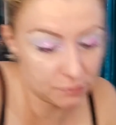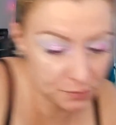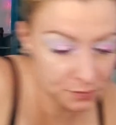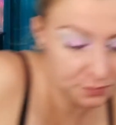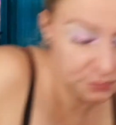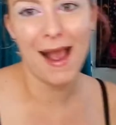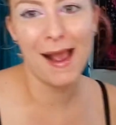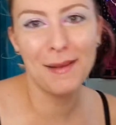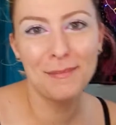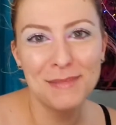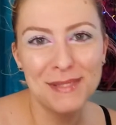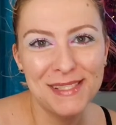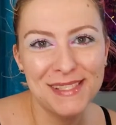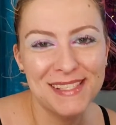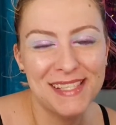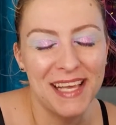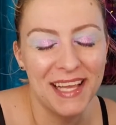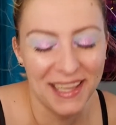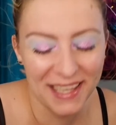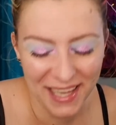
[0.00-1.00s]
I'm
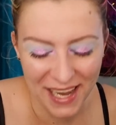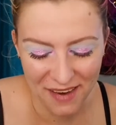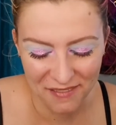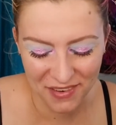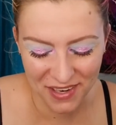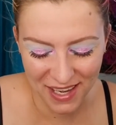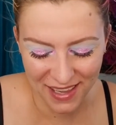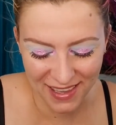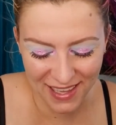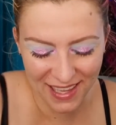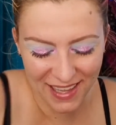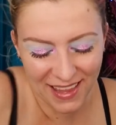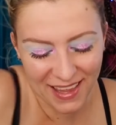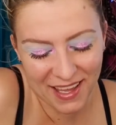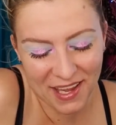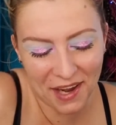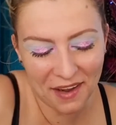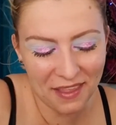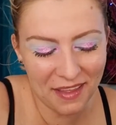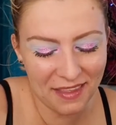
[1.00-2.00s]
silly. I forgot like
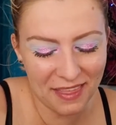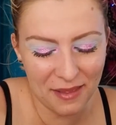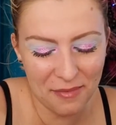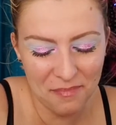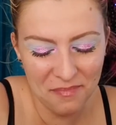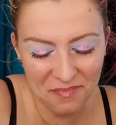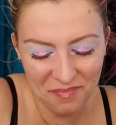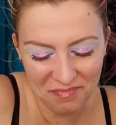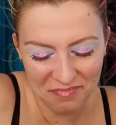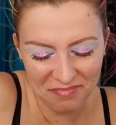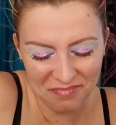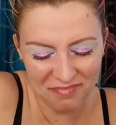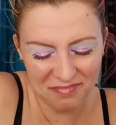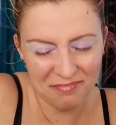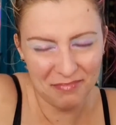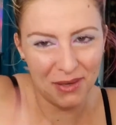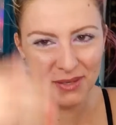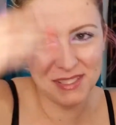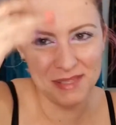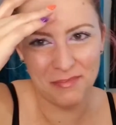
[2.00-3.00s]
kind of like the
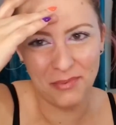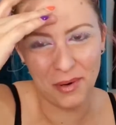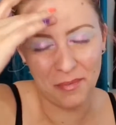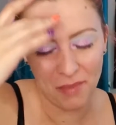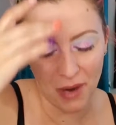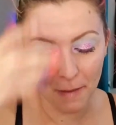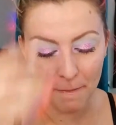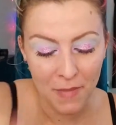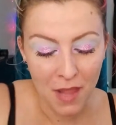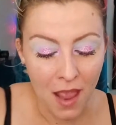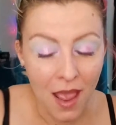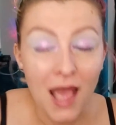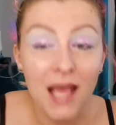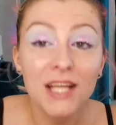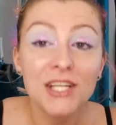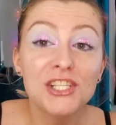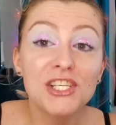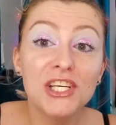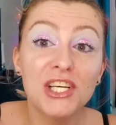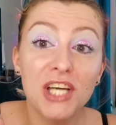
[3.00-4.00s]
most important part, to
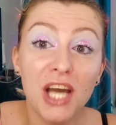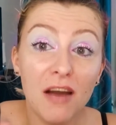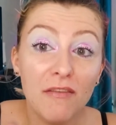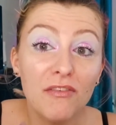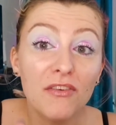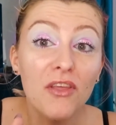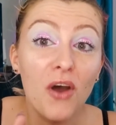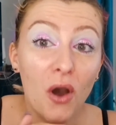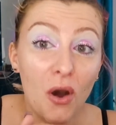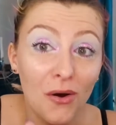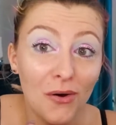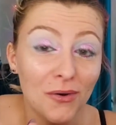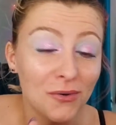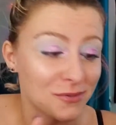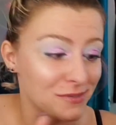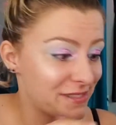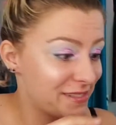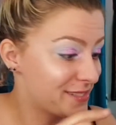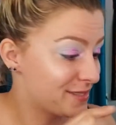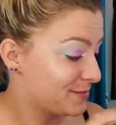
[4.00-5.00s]
cover the
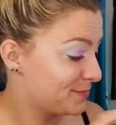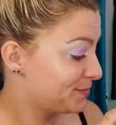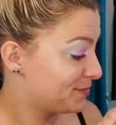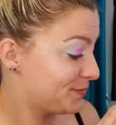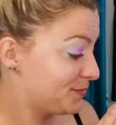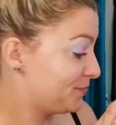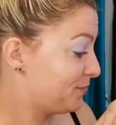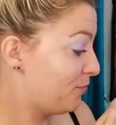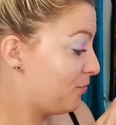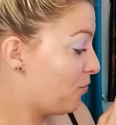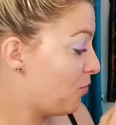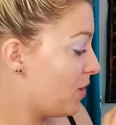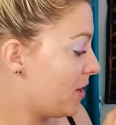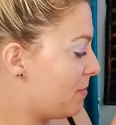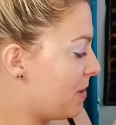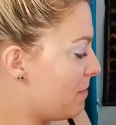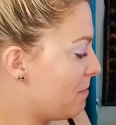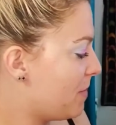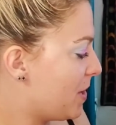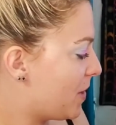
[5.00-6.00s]
holes. What a
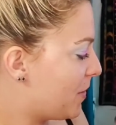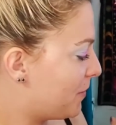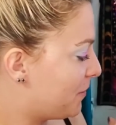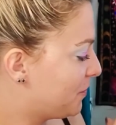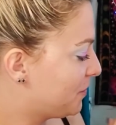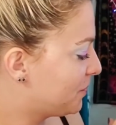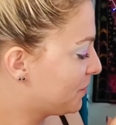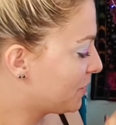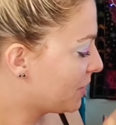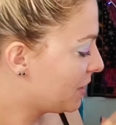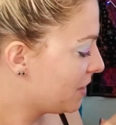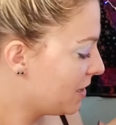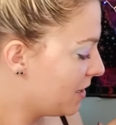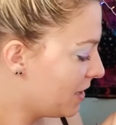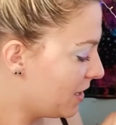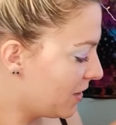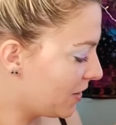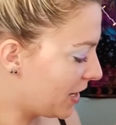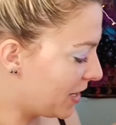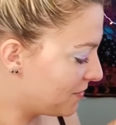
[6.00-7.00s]
bimbo.
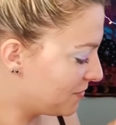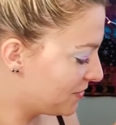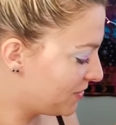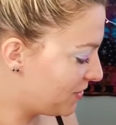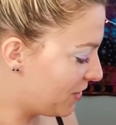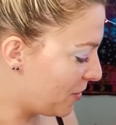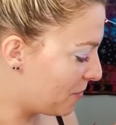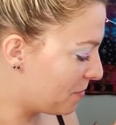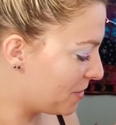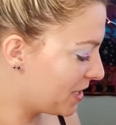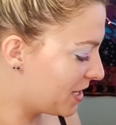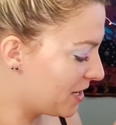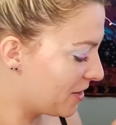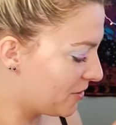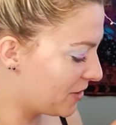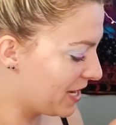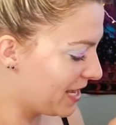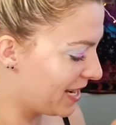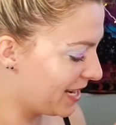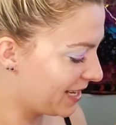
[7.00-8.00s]
Okay, so I'm gonna go
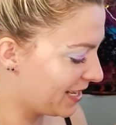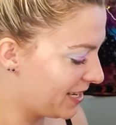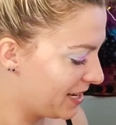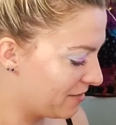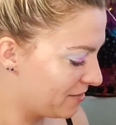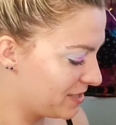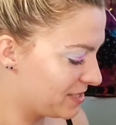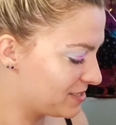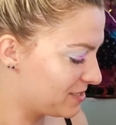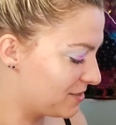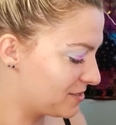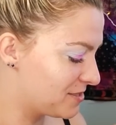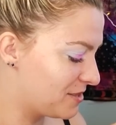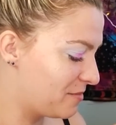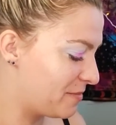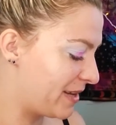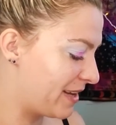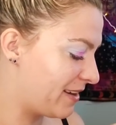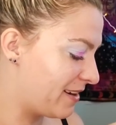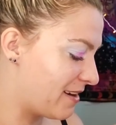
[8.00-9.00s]
ahead and cover these holes. Oh my
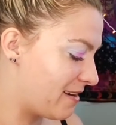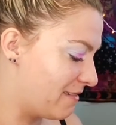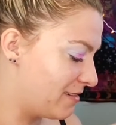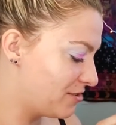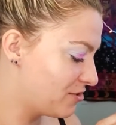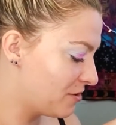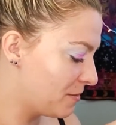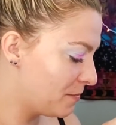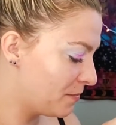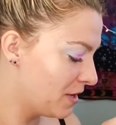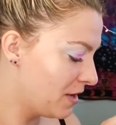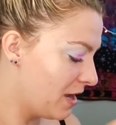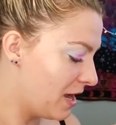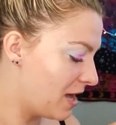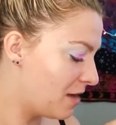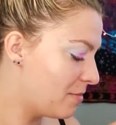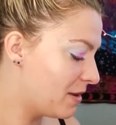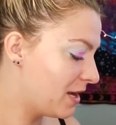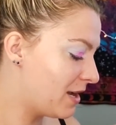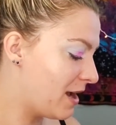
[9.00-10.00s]
gosh, I'd have
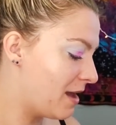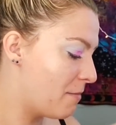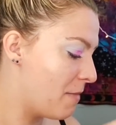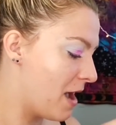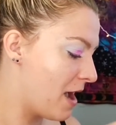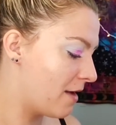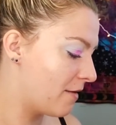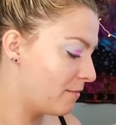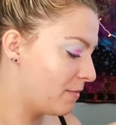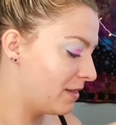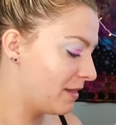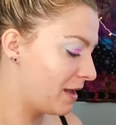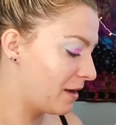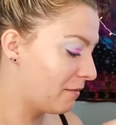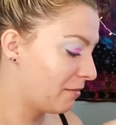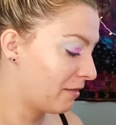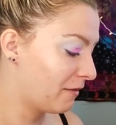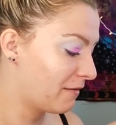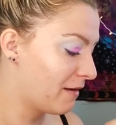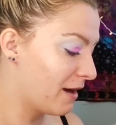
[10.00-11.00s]
been kind of mad. I've been like,
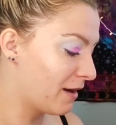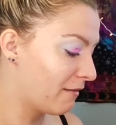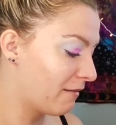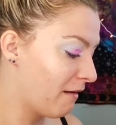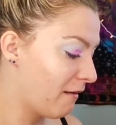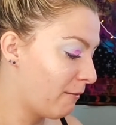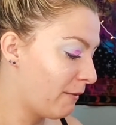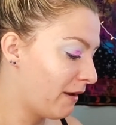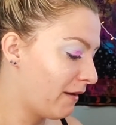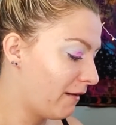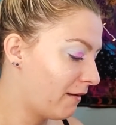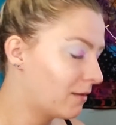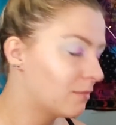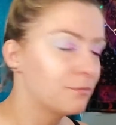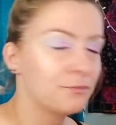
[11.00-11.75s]
they're not growing.